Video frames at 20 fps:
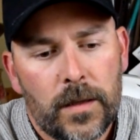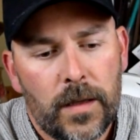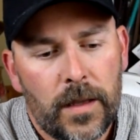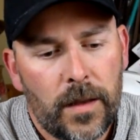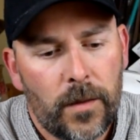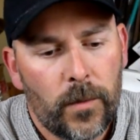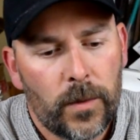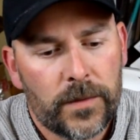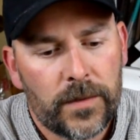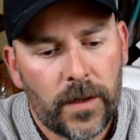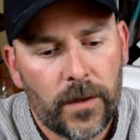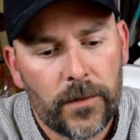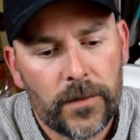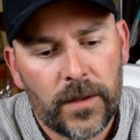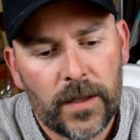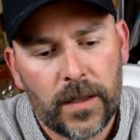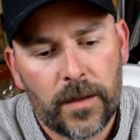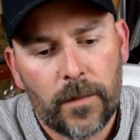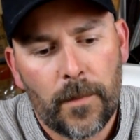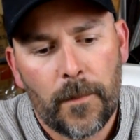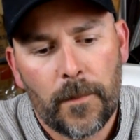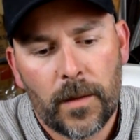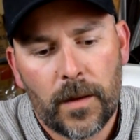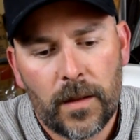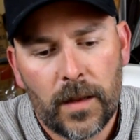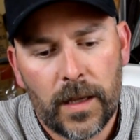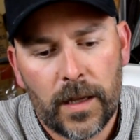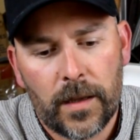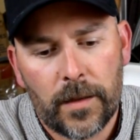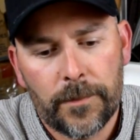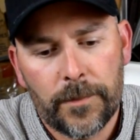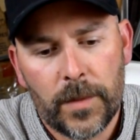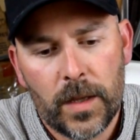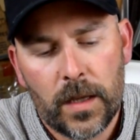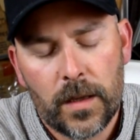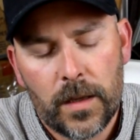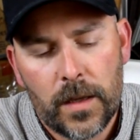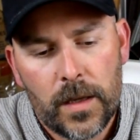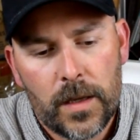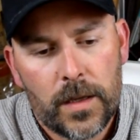And then once it goes in, click.
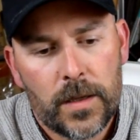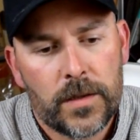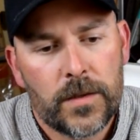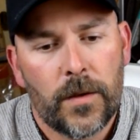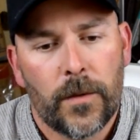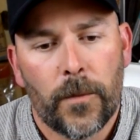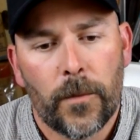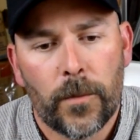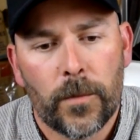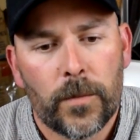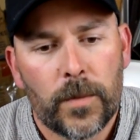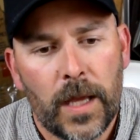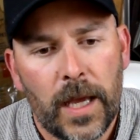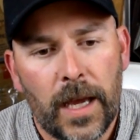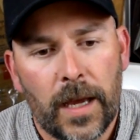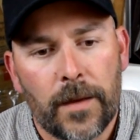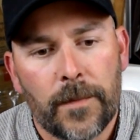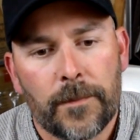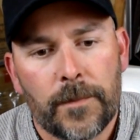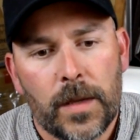So yeah,